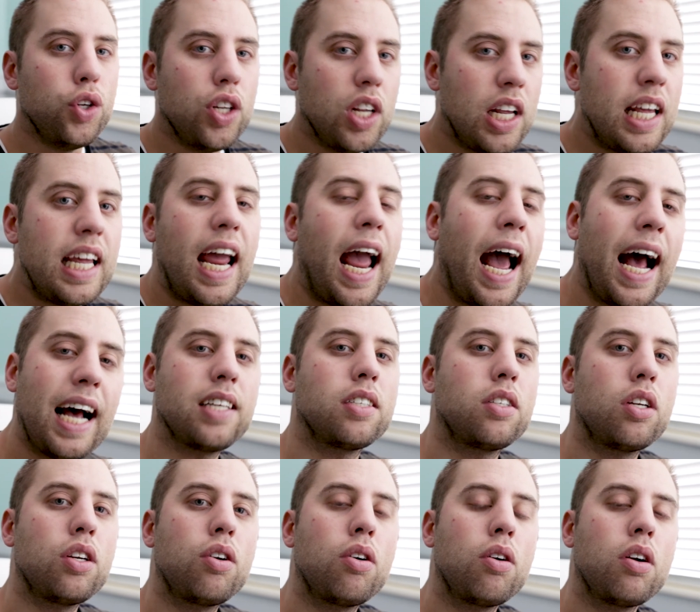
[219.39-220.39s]
he has
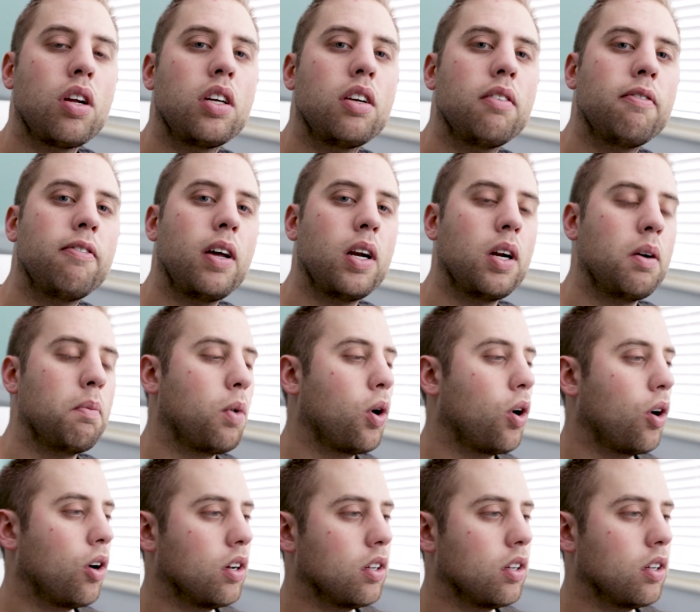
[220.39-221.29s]
to turn into Venom, or